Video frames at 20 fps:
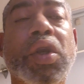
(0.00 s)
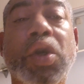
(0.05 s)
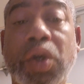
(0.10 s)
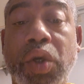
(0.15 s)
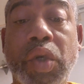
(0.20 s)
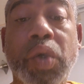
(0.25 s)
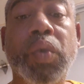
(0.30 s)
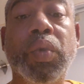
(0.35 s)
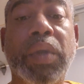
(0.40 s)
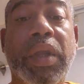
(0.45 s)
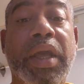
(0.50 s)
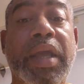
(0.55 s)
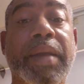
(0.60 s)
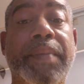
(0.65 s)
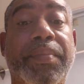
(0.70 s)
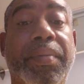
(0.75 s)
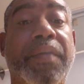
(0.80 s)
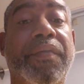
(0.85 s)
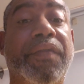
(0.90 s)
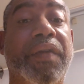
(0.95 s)

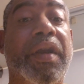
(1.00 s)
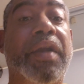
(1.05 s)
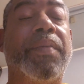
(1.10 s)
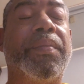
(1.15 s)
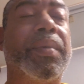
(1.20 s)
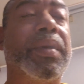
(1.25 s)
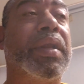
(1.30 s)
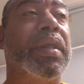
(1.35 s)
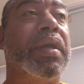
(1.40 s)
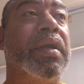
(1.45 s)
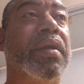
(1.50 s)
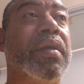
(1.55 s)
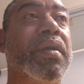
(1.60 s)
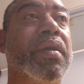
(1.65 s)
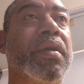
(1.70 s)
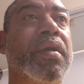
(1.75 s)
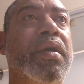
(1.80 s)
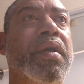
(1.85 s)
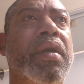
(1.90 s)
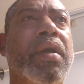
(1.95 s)
Kool-Aid proverbially,
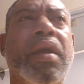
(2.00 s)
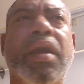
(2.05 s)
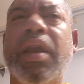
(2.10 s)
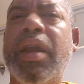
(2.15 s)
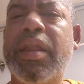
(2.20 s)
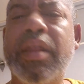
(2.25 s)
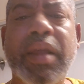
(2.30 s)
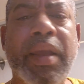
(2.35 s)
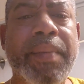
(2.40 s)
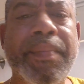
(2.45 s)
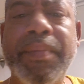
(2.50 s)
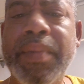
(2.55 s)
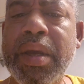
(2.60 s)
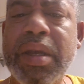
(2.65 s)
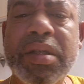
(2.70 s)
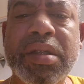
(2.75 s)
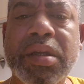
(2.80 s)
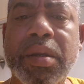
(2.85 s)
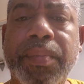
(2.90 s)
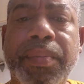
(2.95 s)
and they
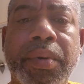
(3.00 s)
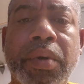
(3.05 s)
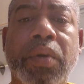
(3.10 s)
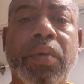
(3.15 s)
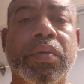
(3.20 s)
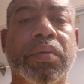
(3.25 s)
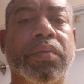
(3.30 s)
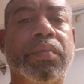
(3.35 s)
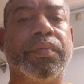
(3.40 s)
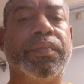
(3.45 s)
miserable.